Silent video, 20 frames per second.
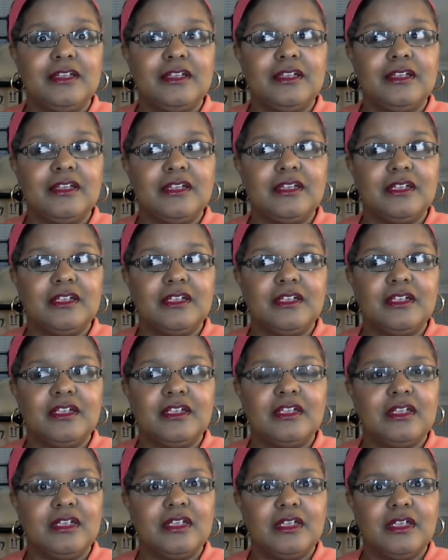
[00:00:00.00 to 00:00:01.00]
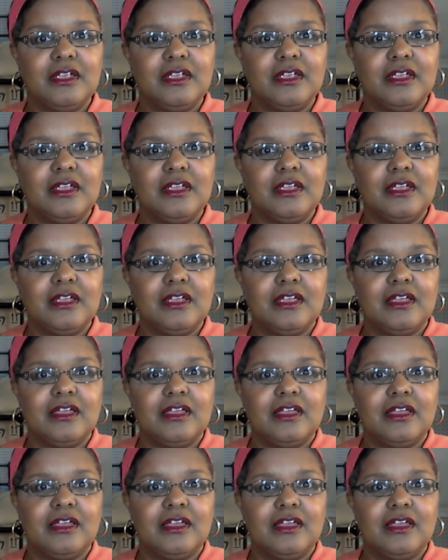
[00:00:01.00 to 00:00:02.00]

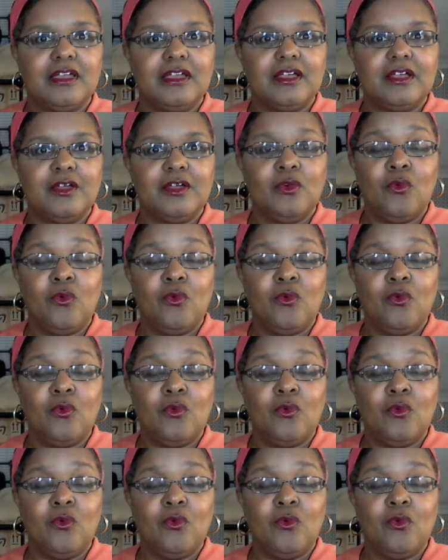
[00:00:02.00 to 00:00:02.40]
Nobody speaks.